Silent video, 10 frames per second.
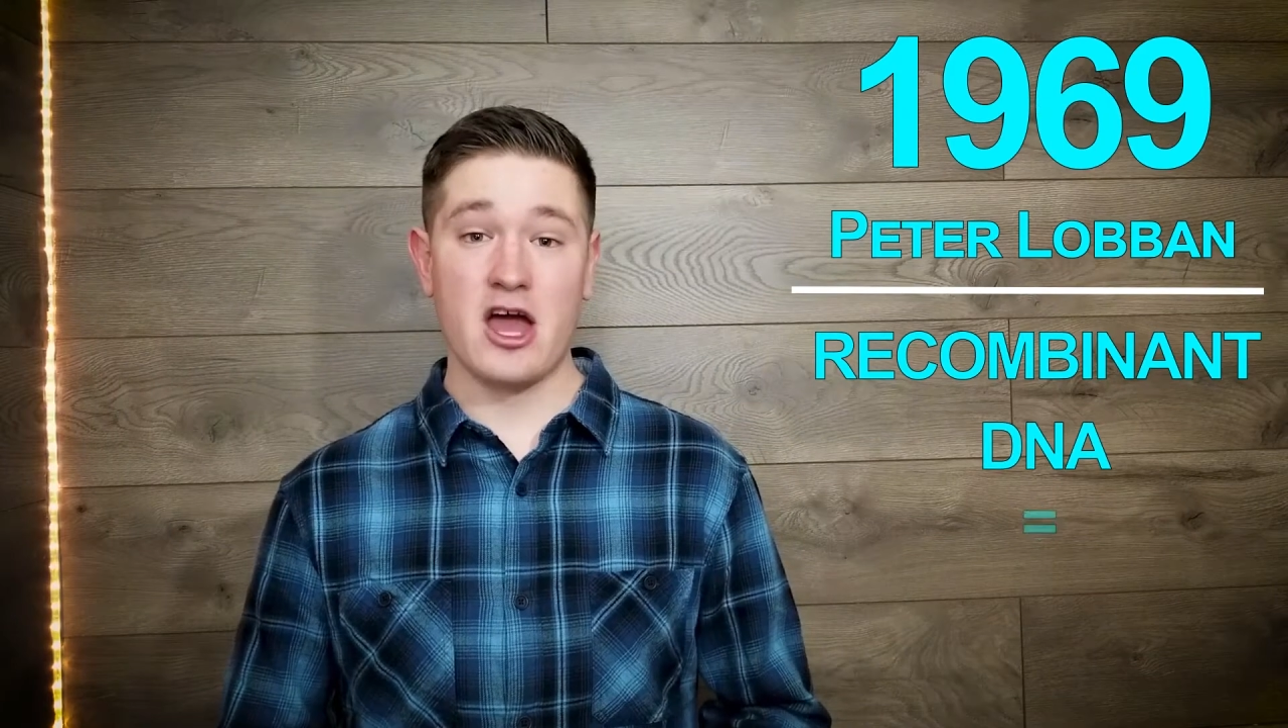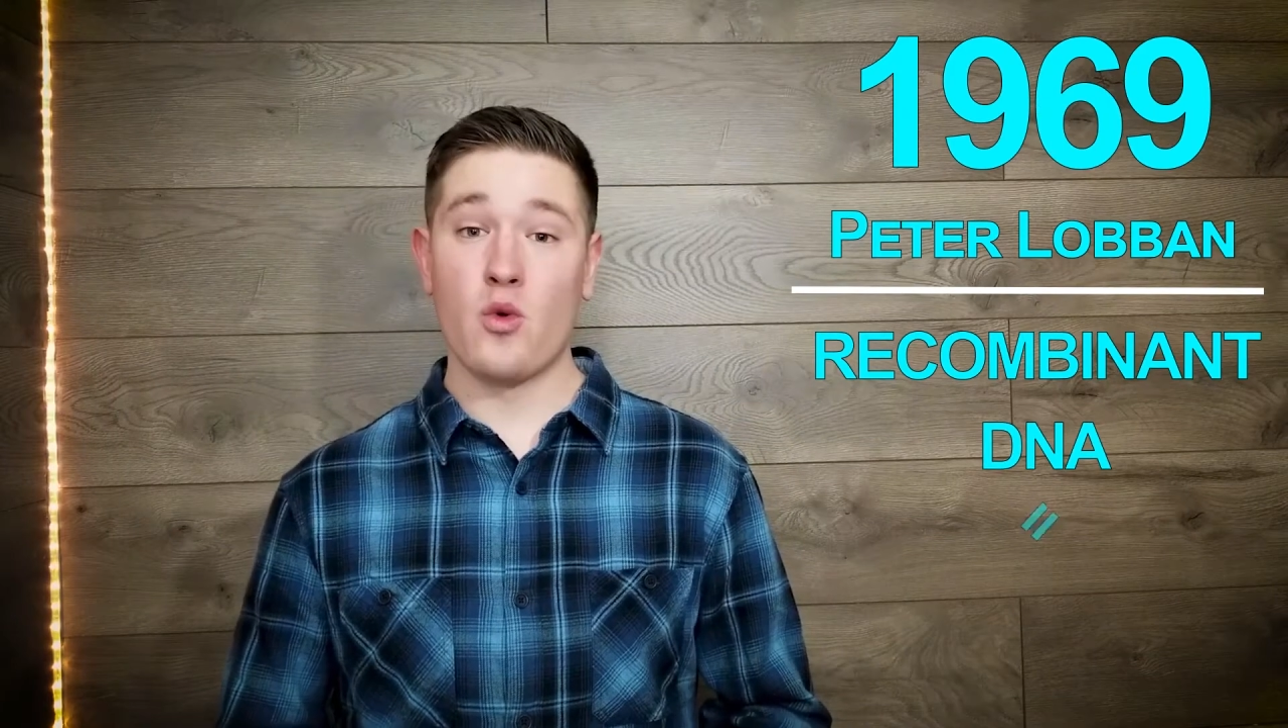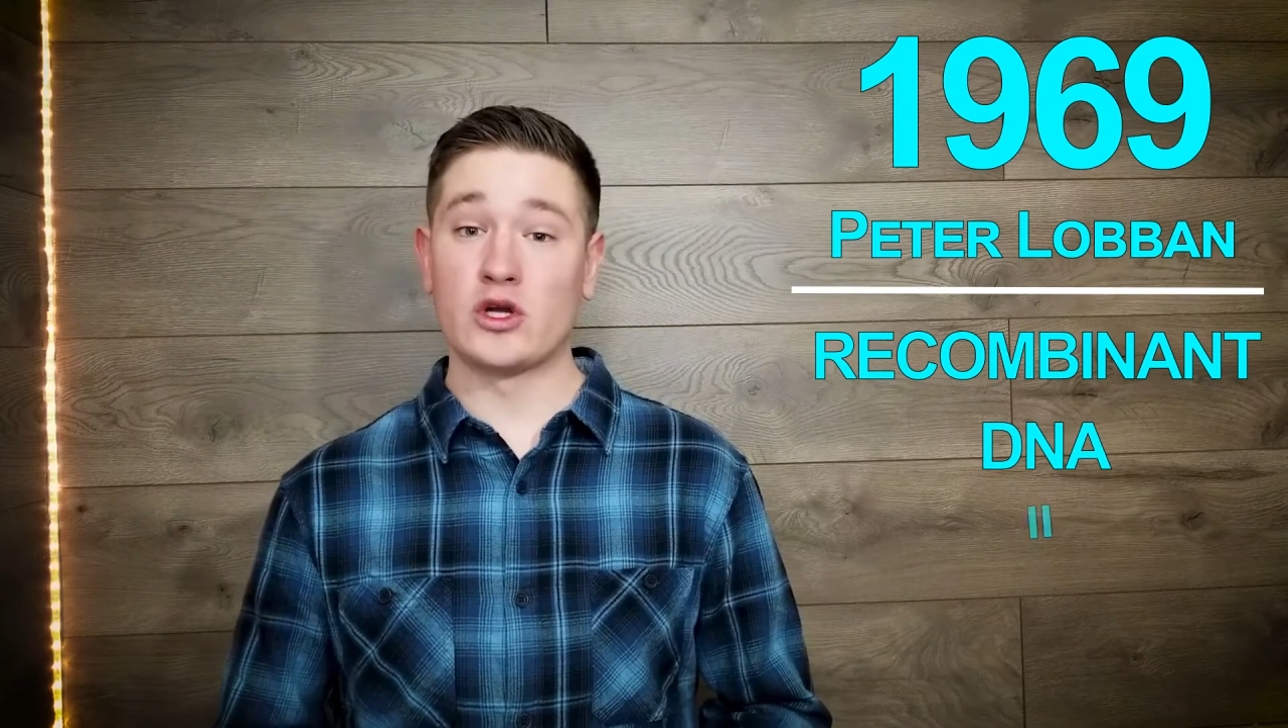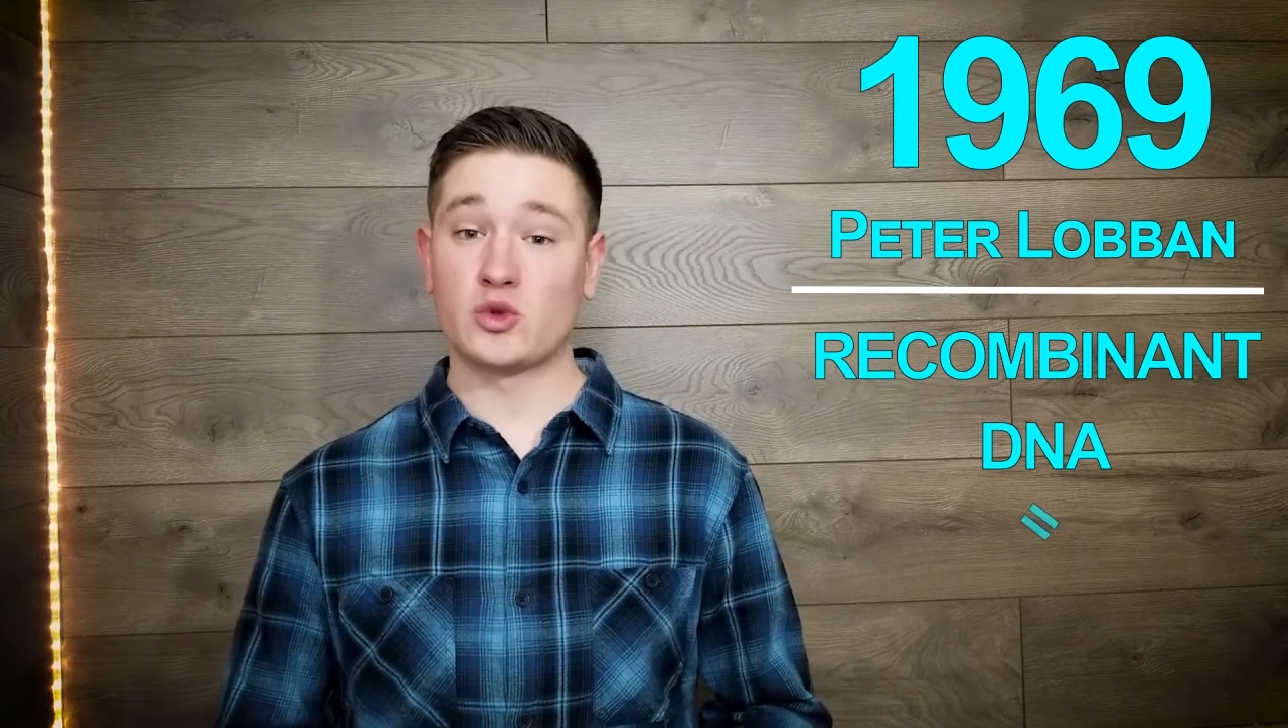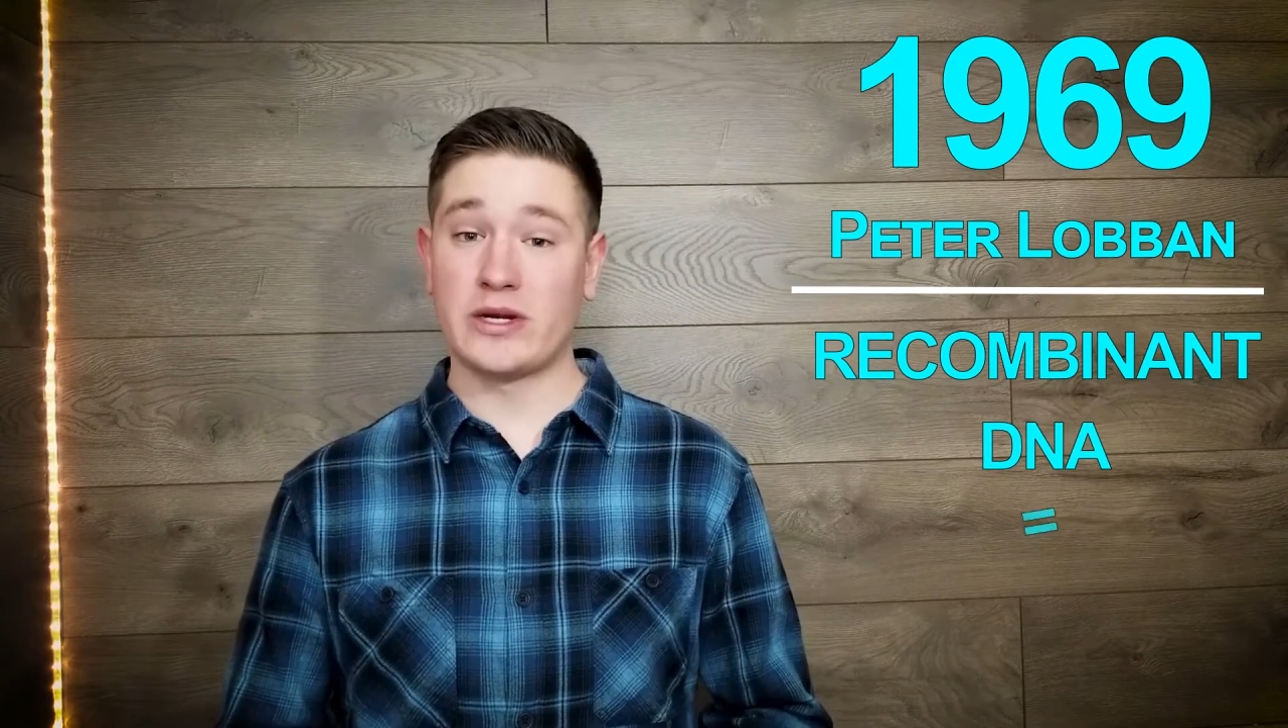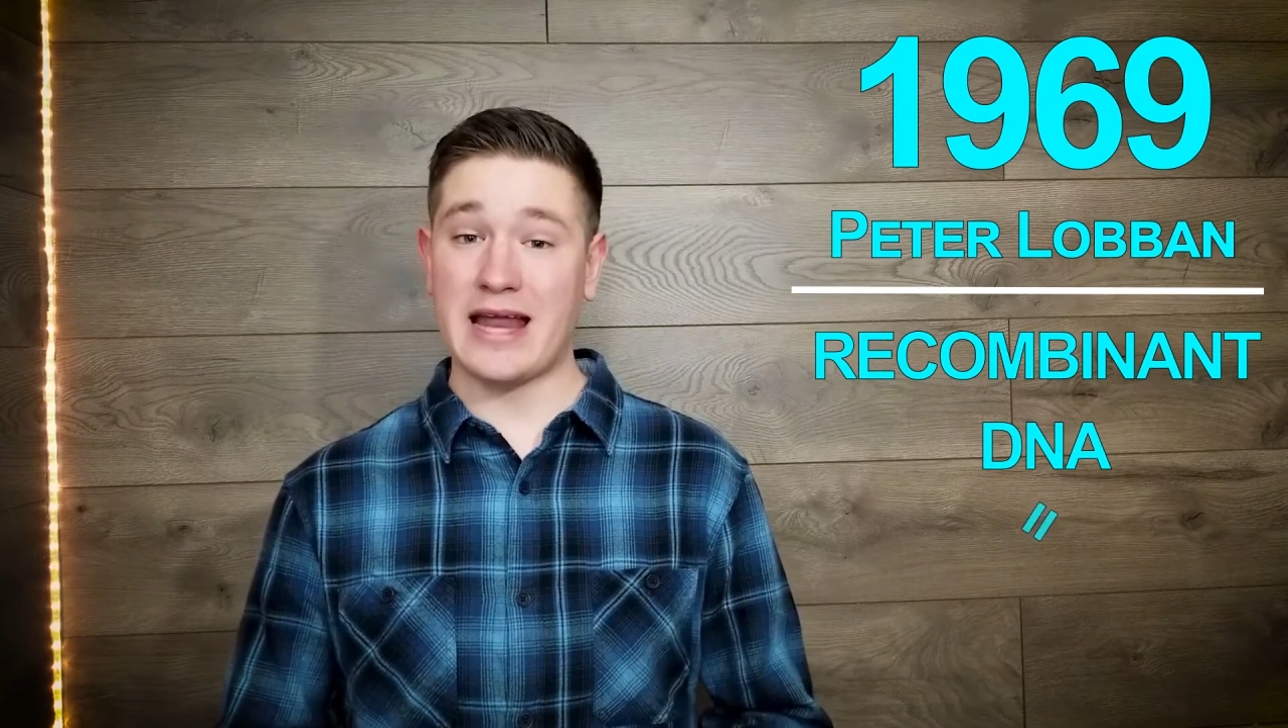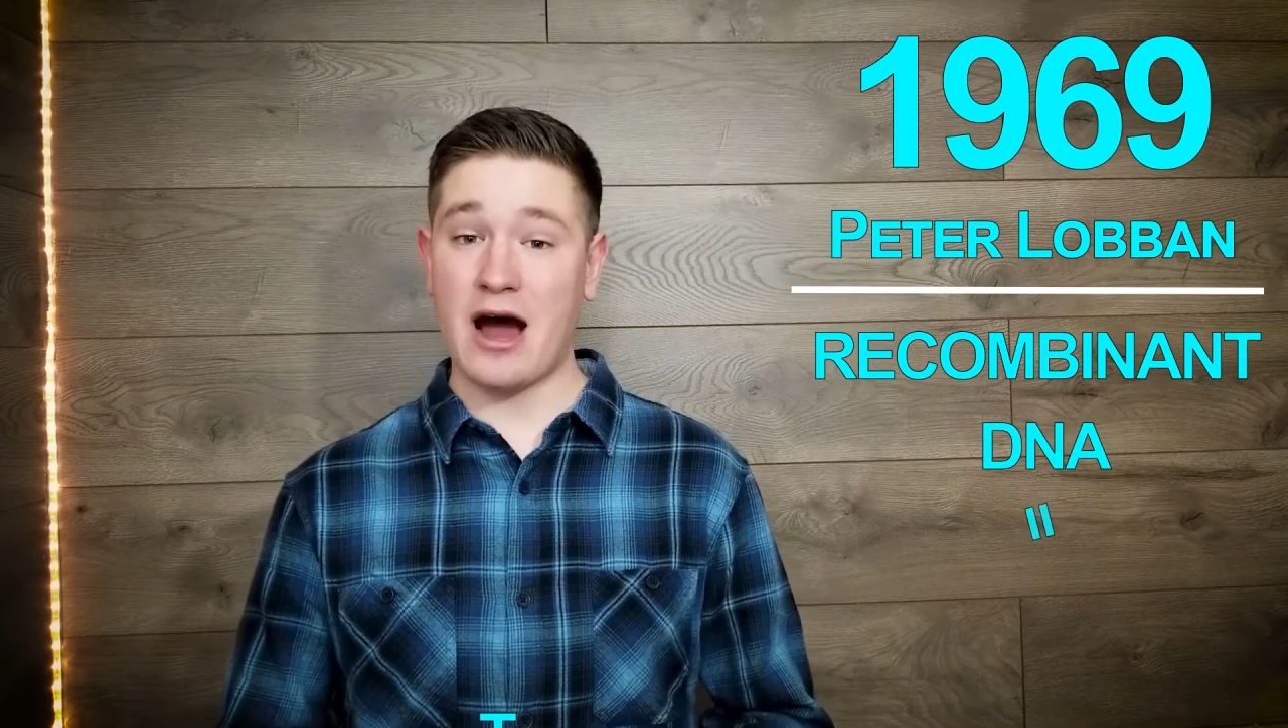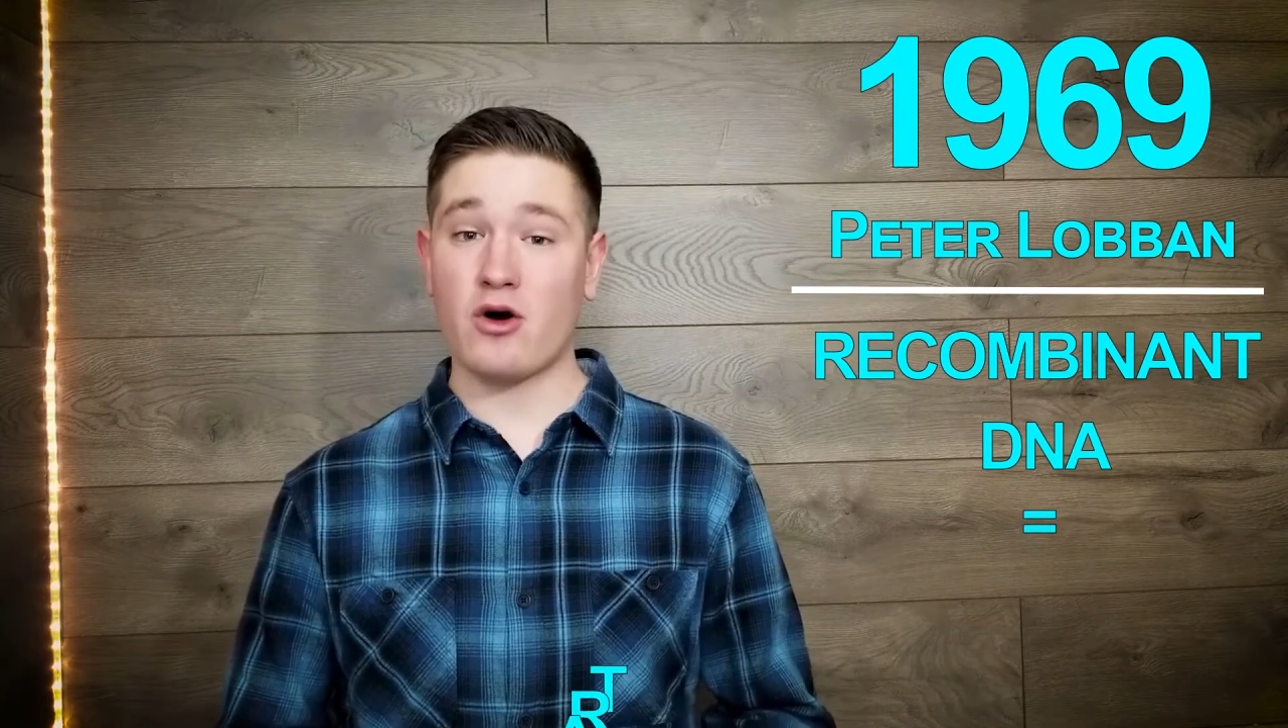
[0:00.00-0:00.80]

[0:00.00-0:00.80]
which we now